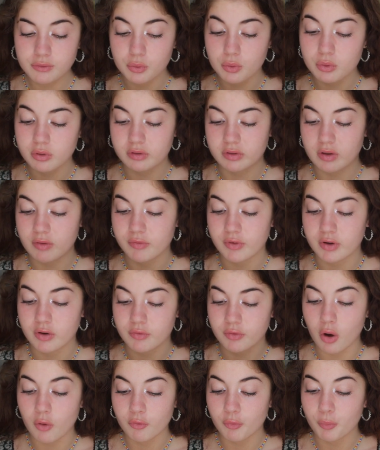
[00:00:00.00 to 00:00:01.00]
to order
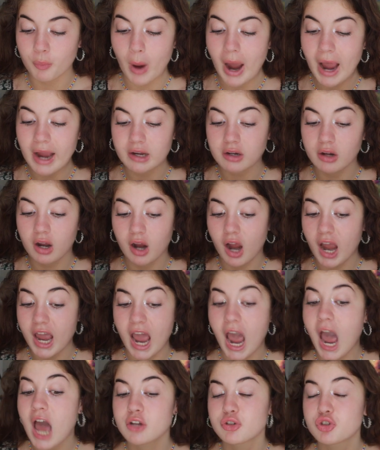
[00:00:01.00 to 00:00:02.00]
something golf wang like I
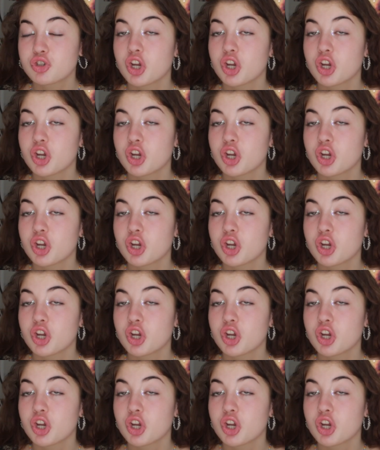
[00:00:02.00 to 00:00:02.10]
had